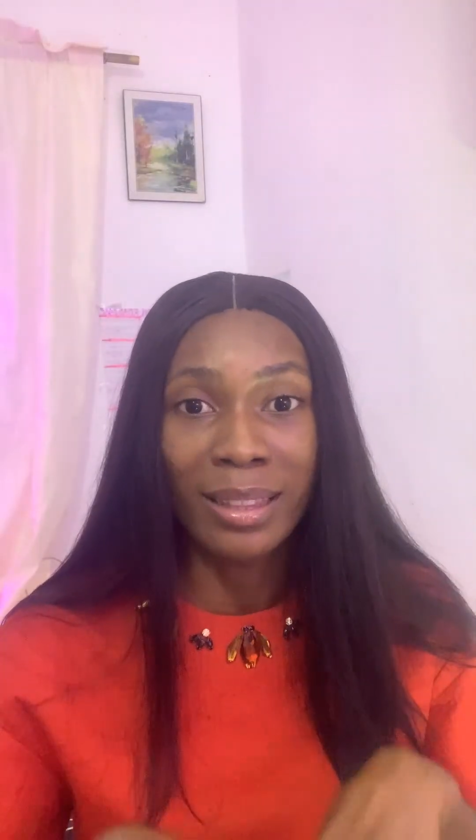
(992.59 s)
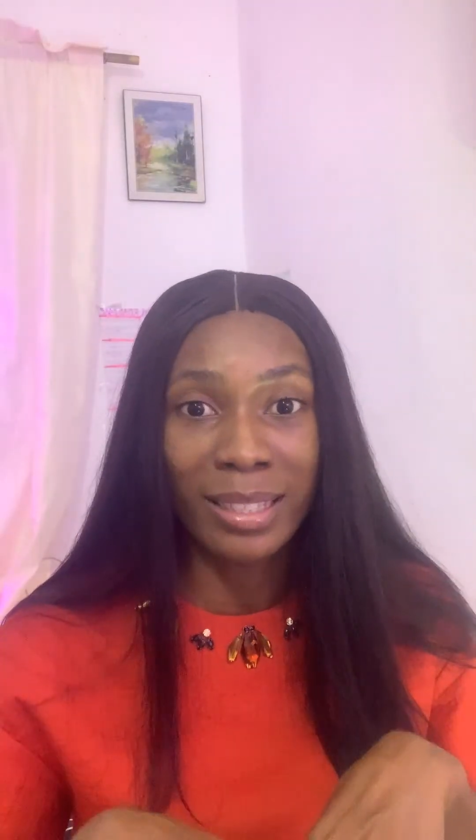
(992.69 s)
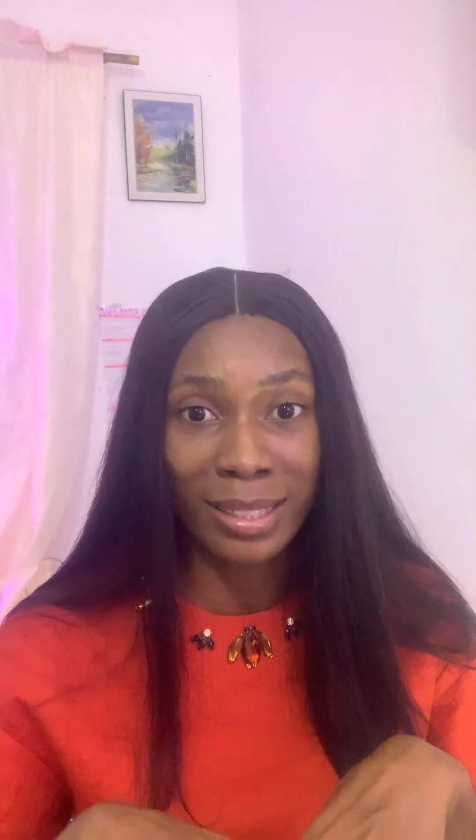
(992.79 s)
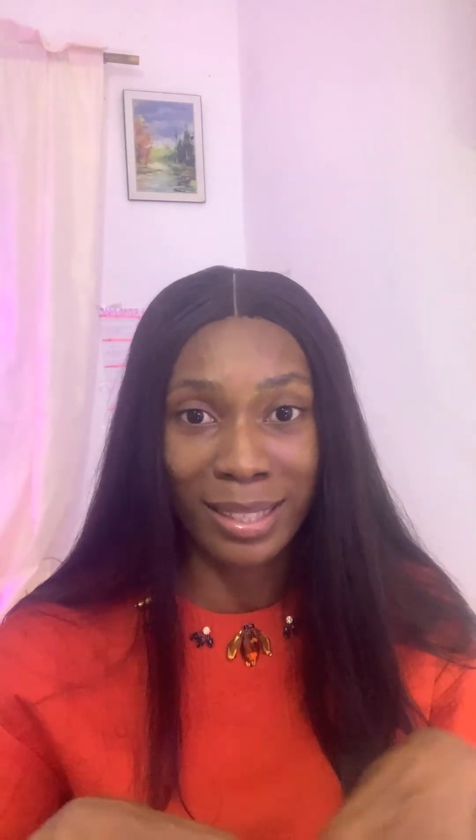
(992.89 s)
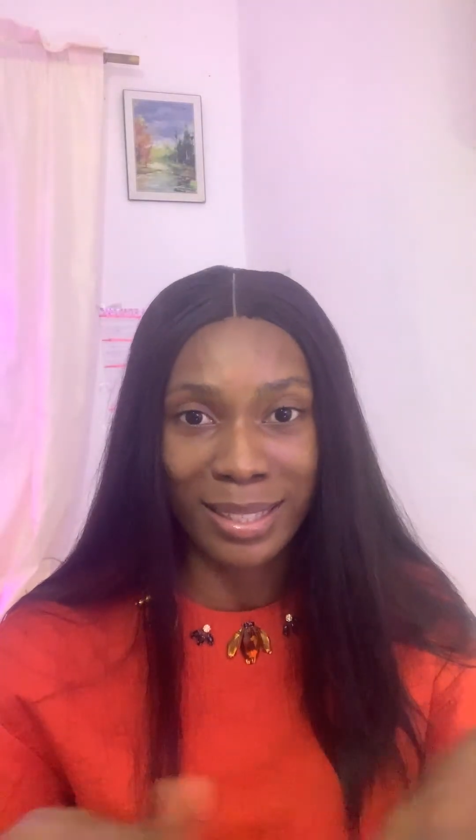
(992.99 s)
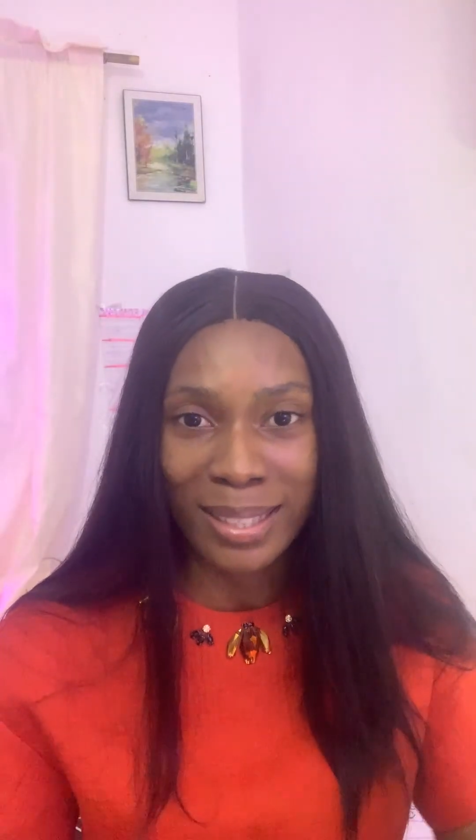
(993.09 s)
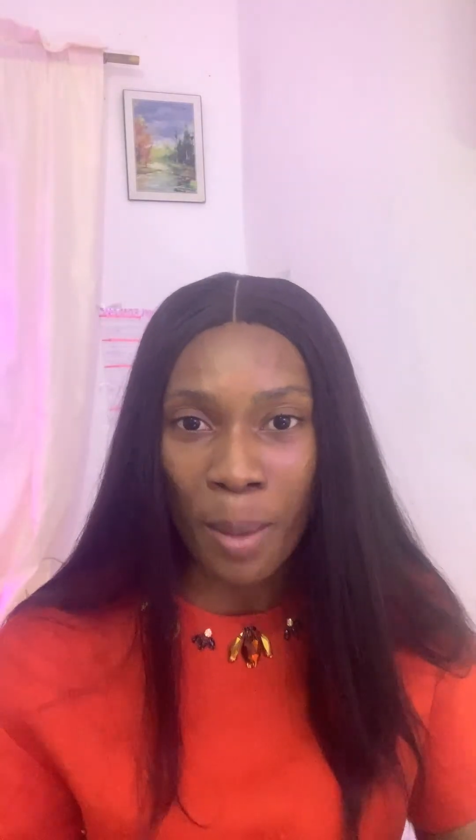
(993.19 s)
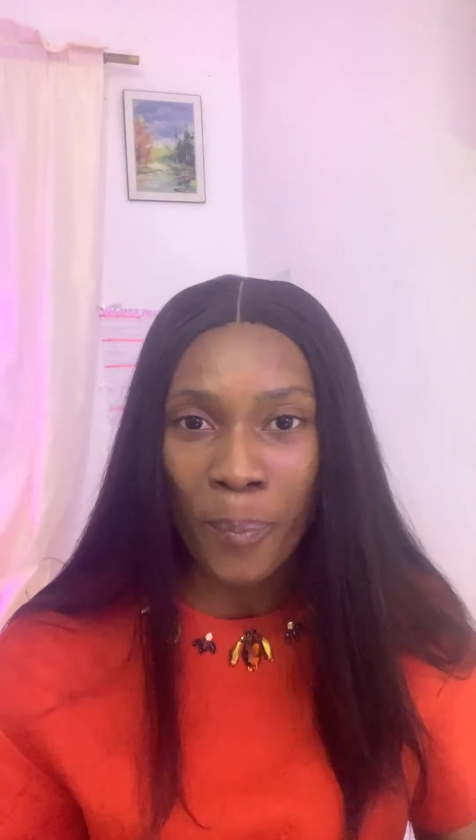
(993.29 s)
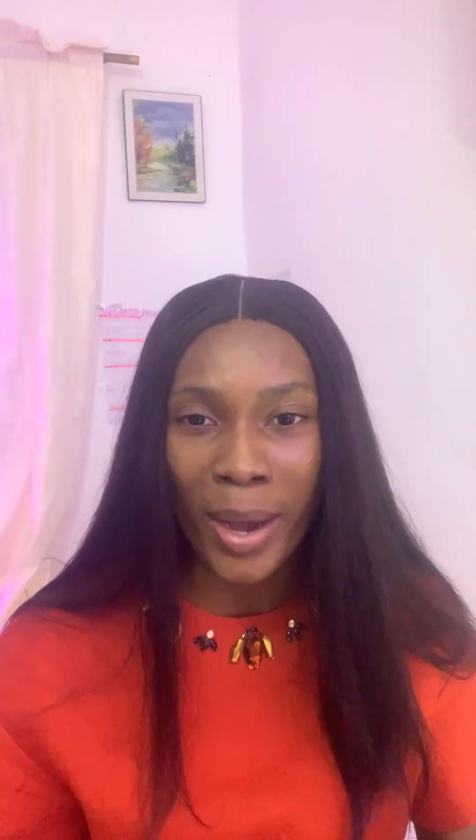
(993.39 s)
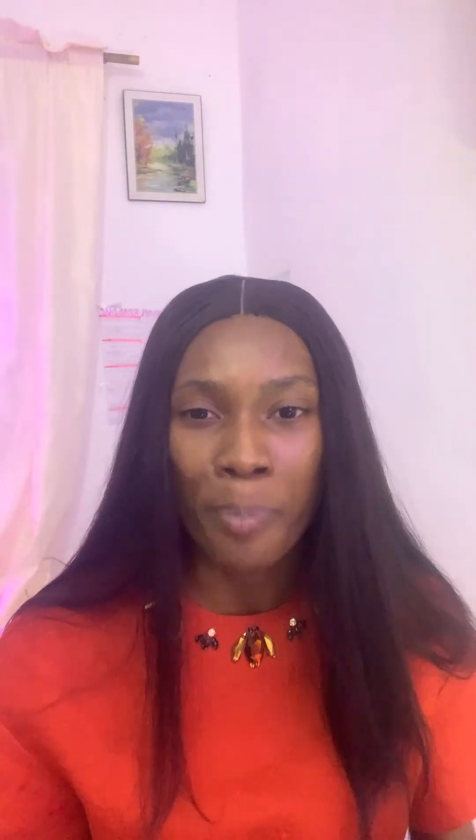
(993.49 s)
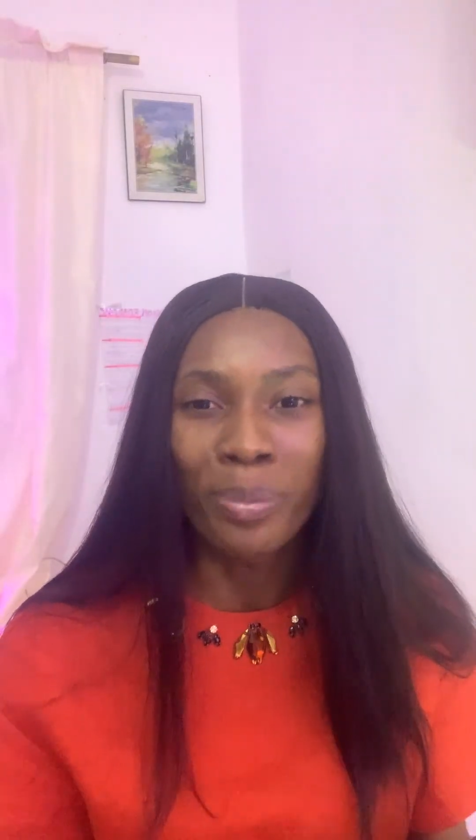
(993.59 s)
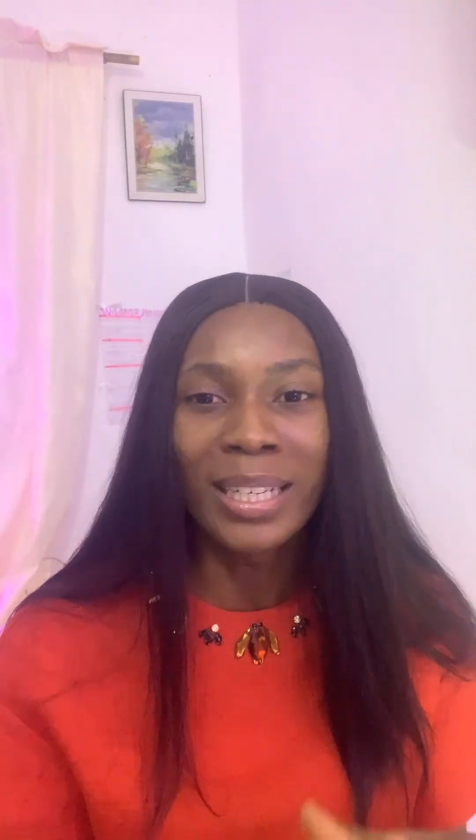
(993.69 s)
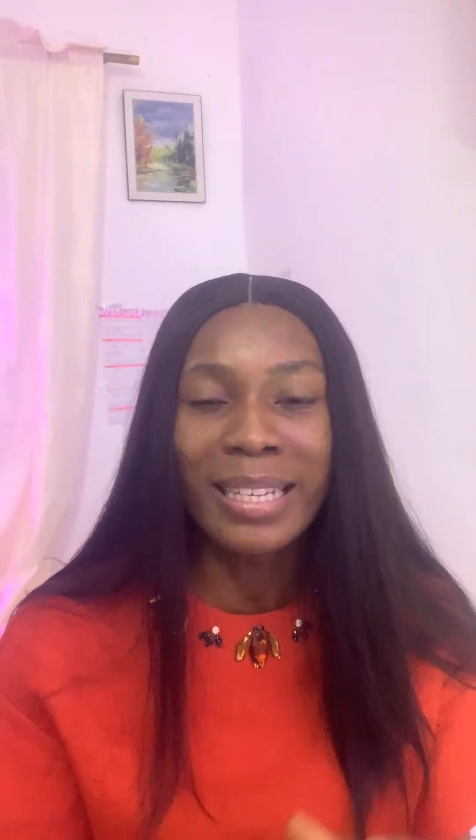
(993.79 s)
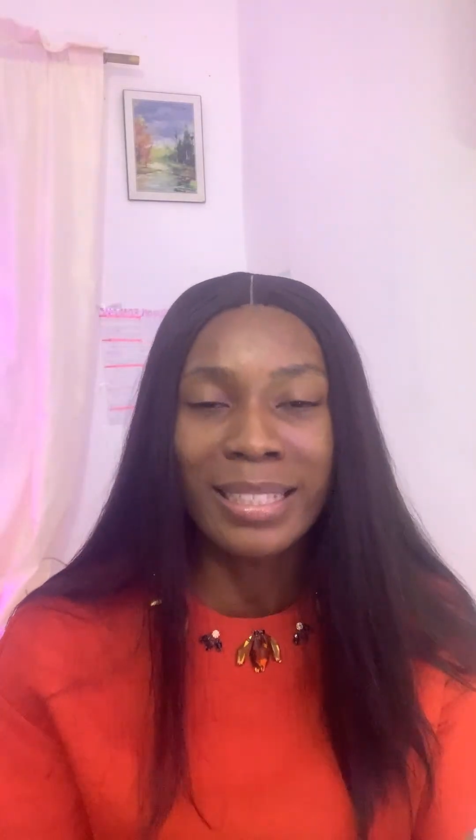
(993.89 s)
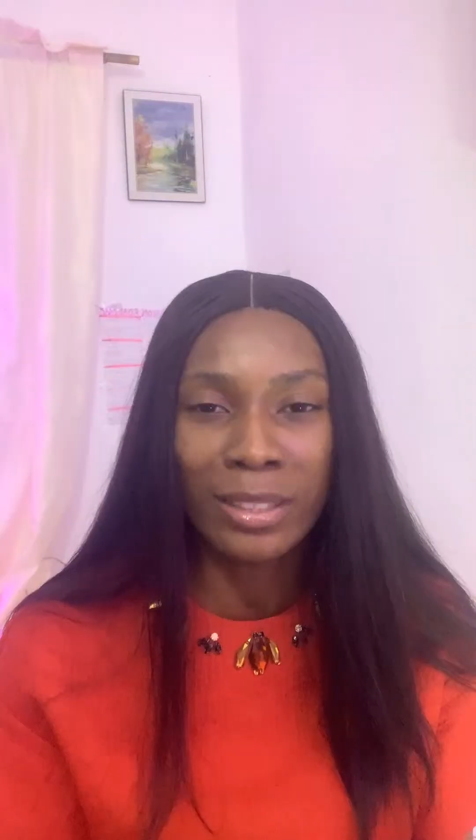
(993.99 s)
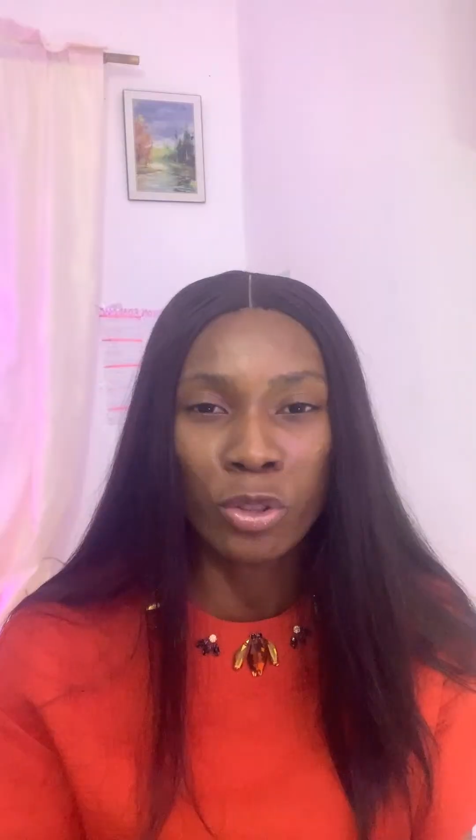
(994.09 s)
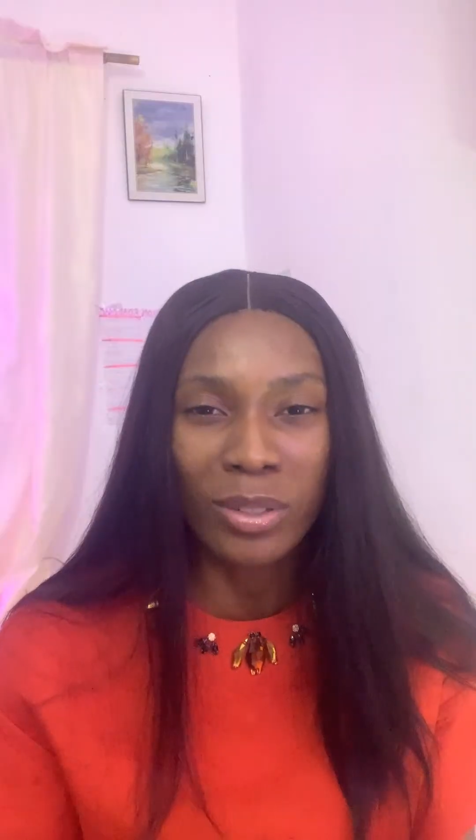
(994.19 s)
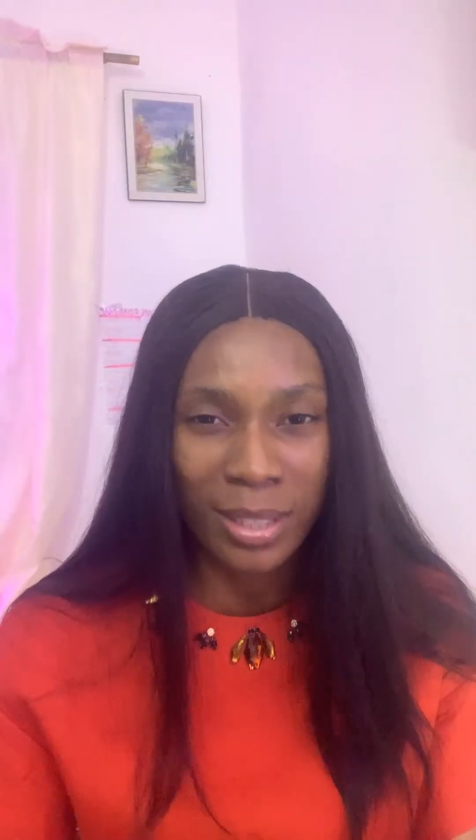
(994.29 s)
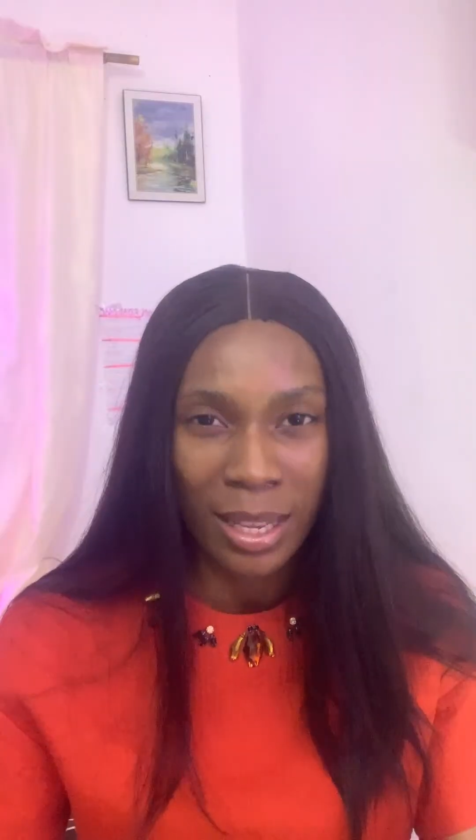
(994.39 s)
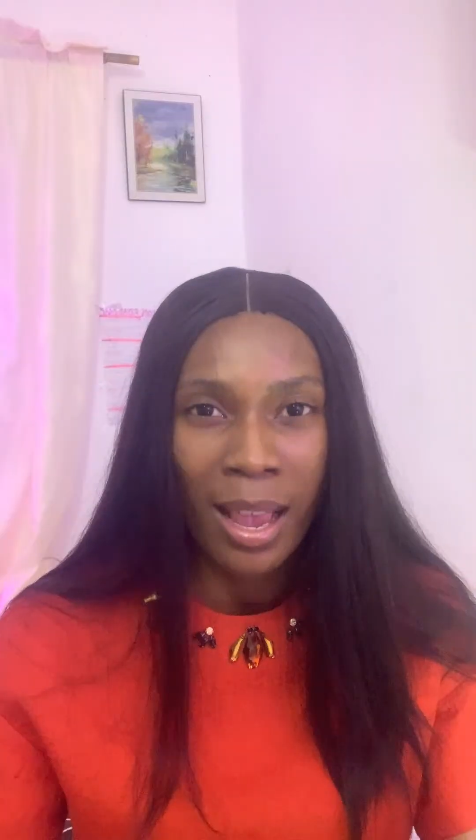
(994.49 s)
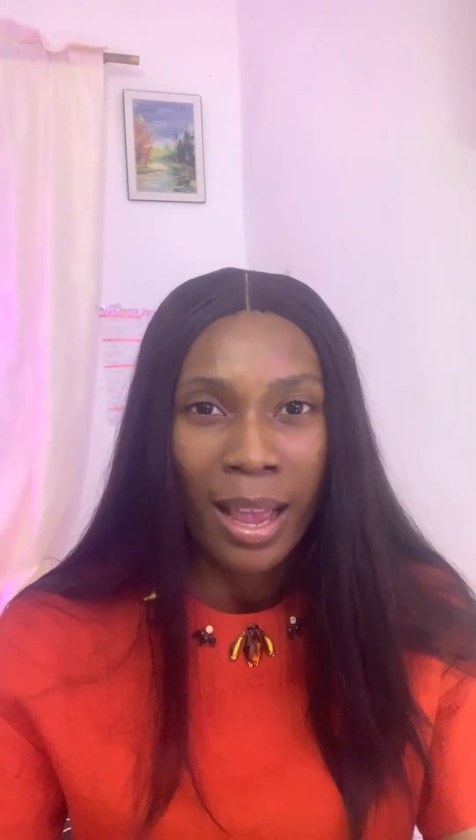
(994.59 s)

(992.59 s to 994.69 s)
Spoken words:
this December, please just